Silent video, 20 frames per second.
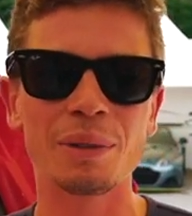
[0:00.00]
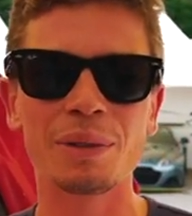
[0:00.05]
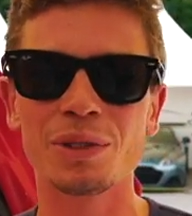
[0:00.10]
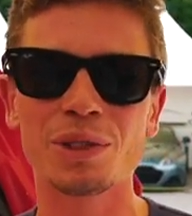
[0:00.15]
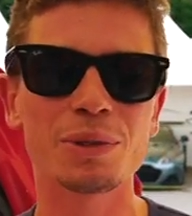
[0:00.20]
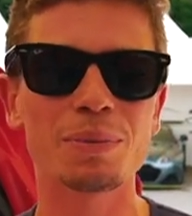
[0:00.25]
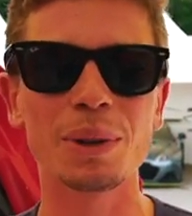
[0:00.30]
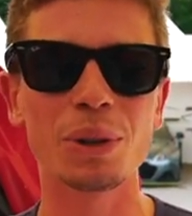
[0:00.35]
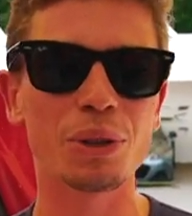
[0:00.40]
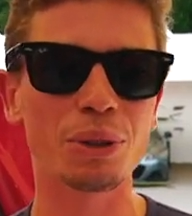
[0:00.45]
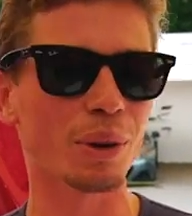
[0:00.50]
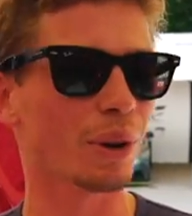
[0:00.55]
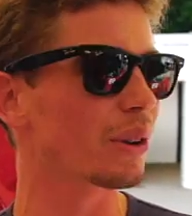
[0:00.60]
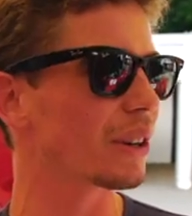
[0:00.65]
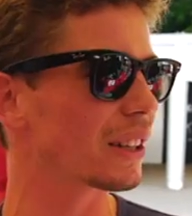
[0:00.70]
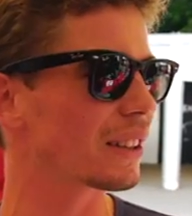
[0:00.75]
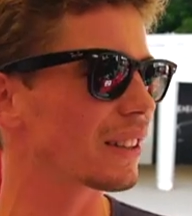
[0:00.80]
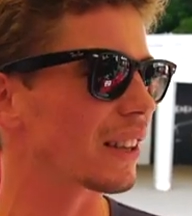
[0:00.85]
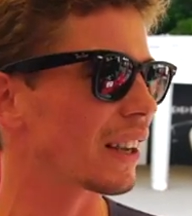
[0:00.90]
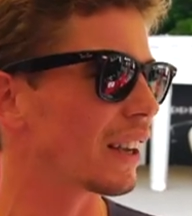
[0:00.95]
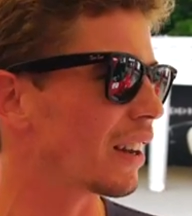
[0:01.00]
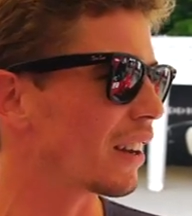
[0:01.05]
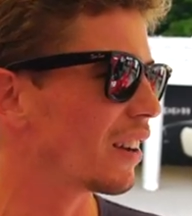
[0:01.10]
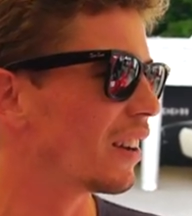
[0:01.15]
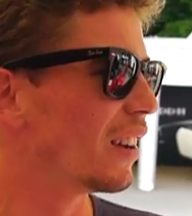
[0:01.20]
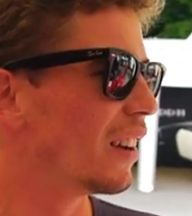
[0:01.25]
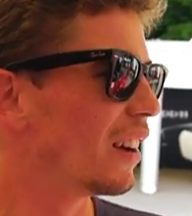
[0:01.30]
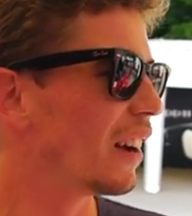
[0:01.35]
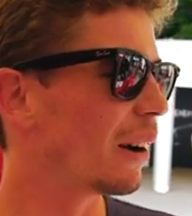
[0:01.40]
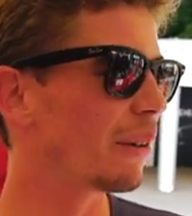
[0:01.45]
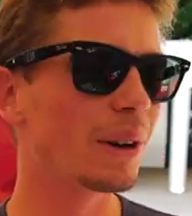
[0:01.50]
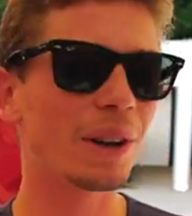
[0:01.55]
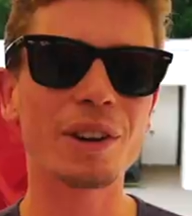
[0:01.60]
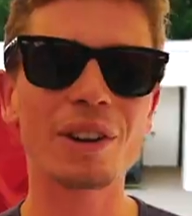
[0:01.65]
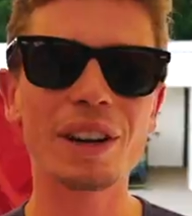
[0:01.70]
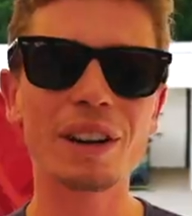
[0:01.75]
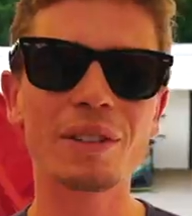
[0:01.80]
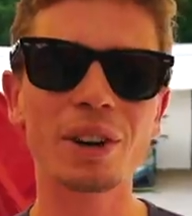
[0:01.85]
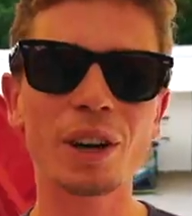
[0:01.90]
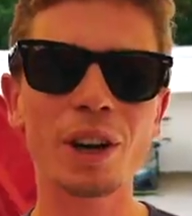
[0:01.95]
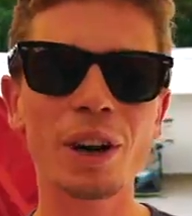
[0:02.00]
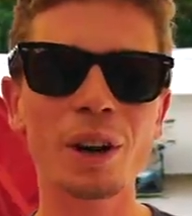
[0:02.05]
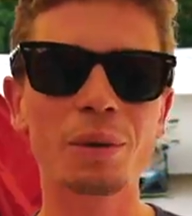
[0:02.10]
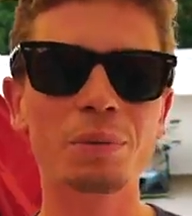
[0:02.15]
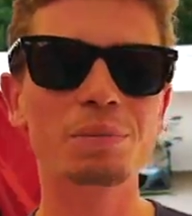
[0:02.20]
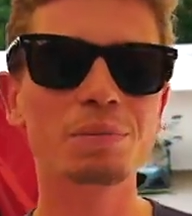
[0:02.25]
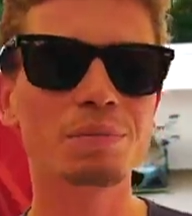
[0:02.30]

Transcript: We've just been thrown into here, and we're gonna give it a go.